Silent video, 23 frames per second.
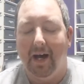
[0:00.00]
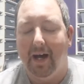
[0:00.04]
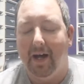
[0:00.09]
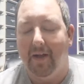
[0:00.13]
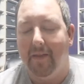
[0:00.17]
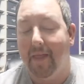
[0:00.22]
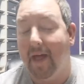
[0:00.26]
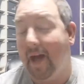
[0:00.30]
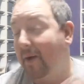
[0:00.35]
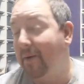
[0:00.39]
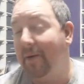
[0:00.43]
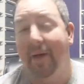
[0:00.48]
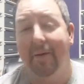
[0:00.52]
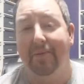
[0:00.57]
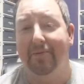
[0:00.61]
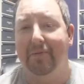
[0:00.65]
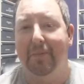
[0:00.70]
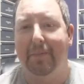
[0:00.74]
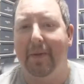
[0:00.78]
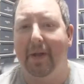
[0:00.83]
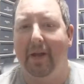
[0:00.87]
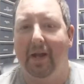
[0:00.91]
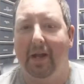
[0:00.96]
That
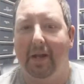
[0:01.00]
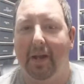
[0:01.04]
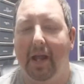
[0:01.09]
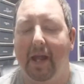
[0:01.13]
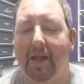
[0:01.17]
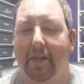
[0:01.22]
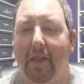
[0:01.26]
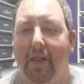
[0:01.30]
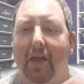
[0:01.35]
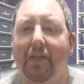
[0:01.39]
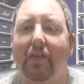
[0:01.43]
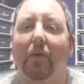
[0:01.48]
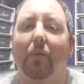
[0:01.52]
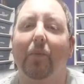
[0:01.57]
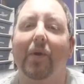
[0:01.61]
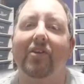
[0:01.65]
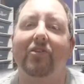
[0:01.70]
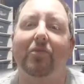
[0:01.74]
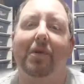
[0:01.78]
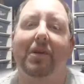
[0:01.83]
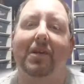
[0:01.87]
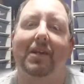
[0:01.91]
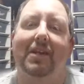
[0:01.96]
was a pairing. And the
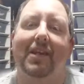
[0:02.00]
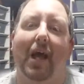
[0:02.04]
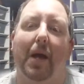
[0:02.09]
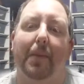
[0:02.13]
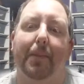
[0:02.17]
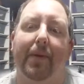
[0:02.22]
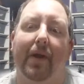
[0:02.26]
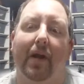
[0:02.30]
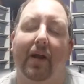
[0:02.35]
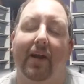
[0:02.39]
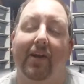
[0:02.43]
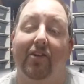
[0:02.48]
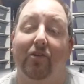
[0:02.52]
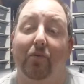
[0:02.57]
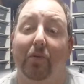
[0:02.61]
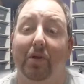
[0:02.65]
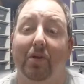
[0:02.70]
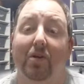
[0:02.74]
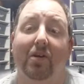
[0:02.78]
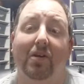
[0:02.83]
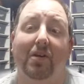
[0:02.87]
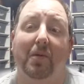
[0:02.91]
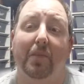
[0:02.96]
reason we did that pairing is
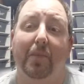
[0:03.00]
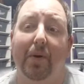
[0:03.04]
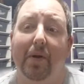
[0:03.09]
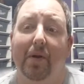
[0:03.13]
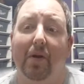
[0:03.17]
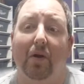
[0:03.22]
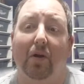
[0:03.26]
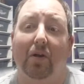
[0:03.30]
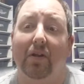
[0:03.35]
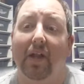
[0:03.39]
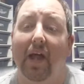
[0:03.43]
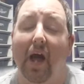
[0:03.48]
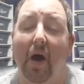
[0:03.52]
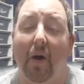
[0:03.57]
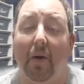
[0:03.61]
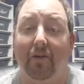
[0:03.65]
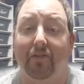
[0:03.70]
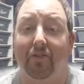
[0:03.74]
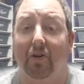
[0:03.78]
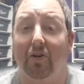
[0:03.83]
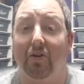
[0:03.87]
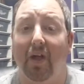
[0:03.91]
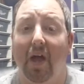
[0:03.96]
we couldn't put our clown,
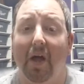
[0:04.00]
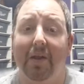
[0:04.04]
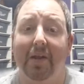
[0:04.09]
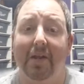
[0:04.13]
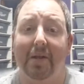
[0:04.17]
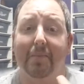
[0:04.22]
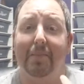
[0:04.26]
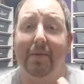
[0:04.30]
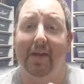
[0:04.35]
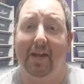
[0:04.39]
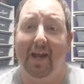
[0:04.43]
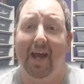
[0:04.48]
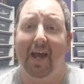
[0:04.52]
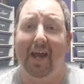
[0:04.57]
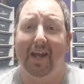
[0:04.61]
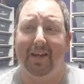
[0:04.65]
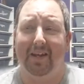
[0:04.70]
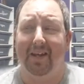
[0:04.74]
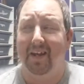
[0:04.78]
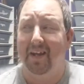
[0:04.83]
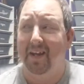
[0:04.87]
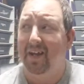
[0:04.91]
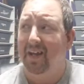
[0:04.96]
because our clown ended up being Het
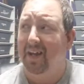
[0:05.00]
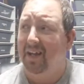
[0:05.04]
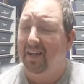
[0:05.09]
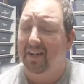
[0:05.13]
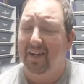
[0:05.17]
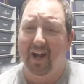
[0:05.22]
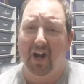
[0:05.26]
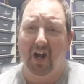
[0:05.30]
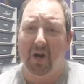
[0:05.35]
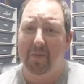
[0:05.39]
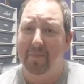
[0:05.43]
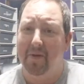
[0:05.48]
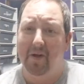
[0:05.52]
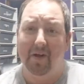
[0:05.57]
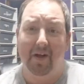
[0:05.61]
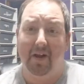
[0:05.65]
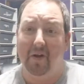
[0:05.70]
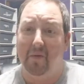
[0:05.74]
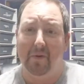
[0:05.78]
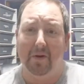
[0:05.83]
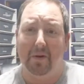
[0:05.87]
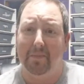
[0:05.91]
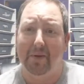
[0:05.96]
Caramel. I
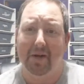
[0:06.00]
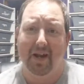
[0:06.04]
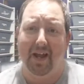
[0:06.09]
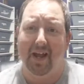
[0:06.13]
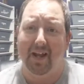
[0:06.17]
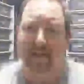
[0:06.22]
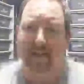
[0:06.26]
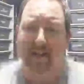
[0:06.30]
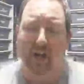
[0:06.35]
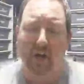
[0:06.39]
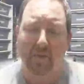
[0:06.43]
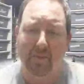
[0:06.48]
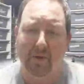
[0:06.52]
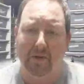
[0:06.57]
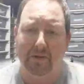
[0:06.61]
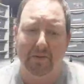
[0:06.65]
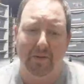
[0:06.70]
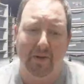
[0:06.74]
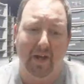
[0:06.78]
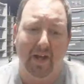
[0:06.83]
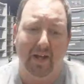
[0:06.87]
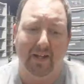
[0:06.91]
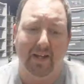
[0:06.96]
don't want to bring a Het Caramel
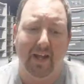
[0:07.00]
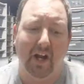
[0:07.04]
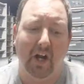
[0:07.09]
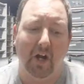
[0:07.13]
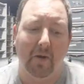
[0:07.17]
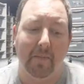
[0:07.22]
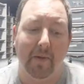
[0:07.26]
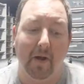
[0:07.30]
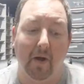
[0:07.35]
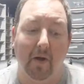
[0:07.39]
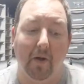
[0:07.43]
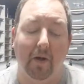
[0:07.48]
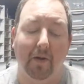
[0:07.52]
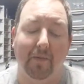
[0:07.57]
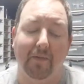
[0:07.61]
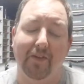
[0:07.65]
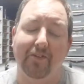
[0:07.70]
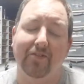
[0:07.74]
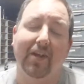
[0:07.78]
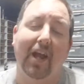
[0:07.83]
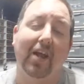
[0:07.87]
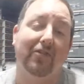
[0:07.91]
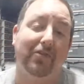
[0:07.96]
to a Het Caramel, or in
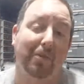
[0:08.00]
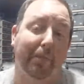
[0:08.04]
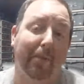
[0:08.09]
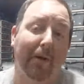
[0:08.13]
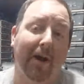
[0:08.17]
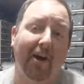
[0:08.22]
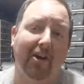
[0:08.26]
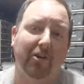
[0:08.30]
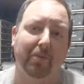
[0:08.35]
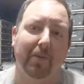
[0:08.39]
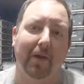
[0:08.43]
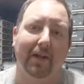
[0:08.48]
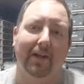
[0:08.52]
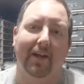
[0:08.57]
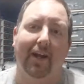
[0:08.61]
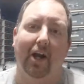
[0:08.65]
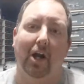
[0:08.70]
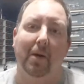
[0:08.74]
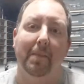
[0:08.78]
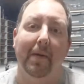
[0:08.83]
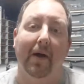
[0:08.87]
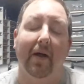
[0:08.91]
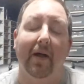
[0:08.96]
this case, a Possible Het
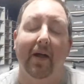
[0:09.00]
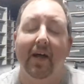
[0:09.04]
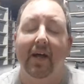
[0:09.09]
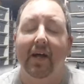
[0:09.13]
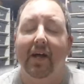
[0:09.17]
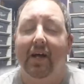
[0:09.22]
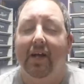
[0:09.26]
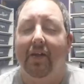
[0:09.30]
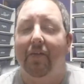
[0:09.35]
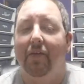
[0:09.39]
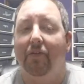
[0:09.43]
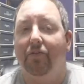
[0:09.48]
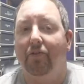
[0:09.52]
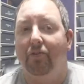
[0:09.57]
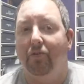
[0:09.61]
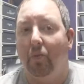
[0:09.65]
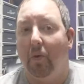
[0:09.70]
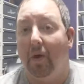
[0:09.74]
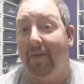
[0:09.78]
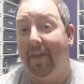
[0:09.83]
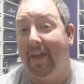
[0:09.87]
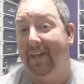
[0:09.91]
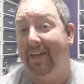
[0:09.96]
Caramel. This is
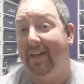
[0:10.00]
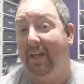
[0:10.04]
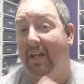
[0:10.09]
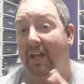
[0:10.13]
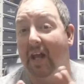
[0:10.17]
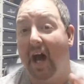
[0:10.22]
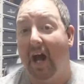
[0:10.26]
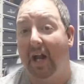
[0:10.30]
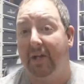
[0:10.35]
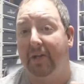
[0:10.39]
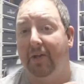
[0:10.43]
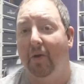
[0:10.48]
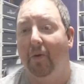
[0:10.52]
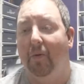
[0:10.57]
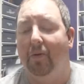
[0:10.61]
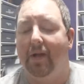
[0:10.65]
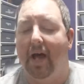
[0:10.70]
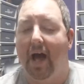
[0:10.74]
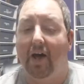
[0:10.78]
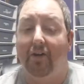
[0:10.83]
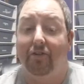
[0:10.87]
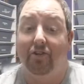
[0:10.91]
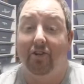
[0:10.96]
one that did not go
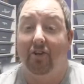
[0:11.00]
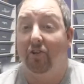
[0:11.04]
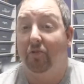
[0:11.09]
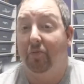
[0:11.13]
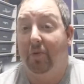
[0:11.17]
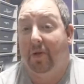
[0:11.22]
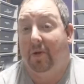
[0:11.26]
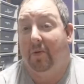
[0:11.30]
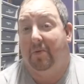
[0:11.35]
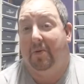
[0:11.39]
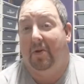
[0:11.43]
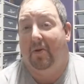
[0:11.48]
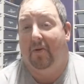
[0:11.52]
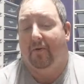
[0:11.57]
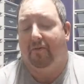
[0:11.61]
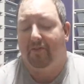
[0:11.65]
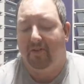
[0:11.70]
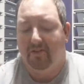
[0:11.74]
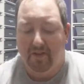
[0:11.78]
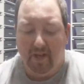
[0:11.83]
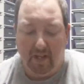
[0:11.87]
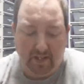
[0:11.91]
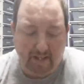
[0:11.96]
last year, so we don't know if
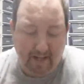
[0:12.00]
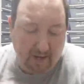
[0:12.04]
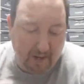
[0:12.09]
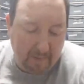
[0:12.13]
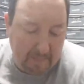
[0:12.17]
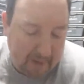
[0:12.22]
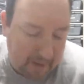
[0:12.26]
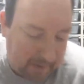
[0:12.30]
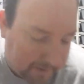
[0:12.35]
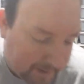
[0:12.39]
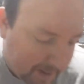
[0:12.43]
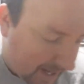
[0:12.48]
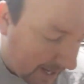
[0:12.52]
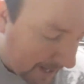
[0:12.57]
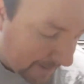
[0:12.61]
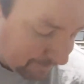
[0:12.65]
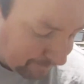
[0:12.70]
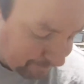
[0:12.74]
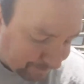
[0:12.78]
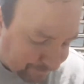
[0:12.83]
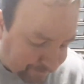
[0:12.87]
she's Het Caramel or not.